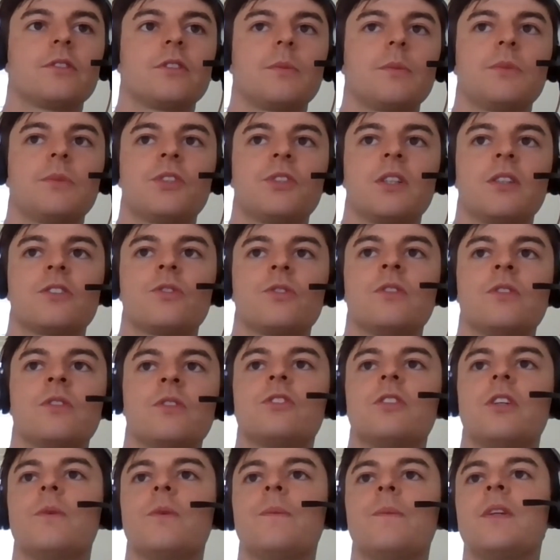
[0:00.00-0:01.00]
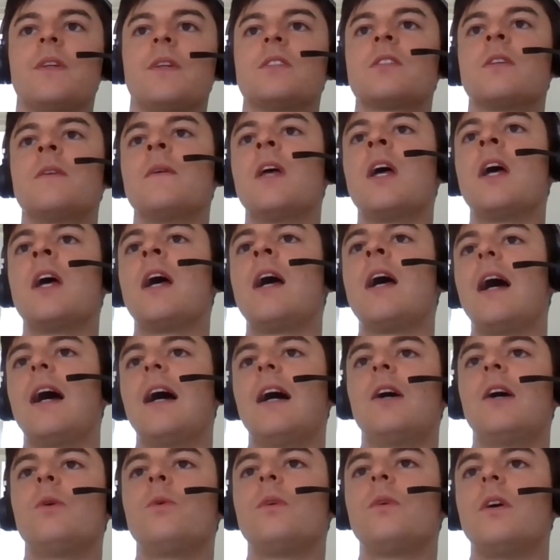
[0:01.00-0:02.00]
Double check. So it's,
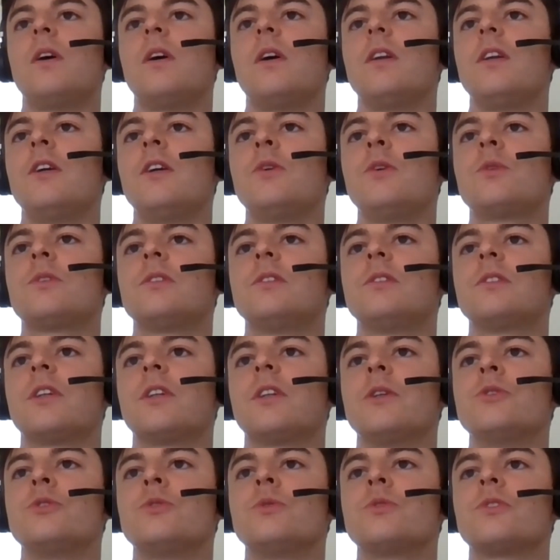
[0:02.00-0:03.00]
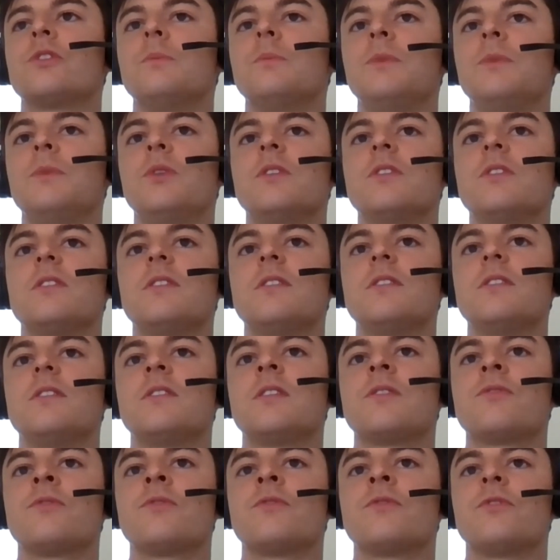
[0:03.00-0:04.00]
how are local coastal communities
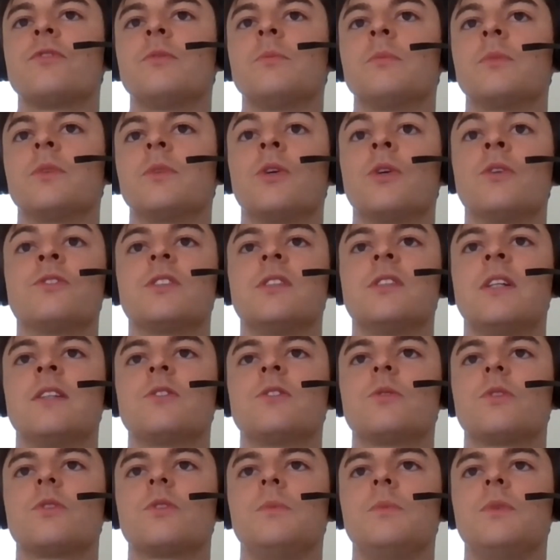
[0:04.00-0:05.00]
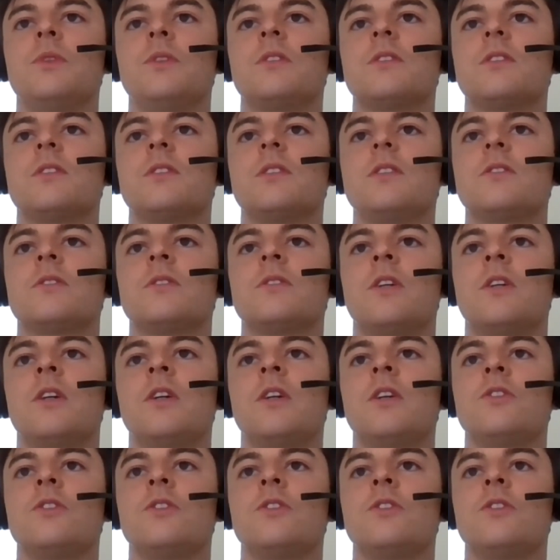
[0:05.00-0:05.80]
different from continental communities?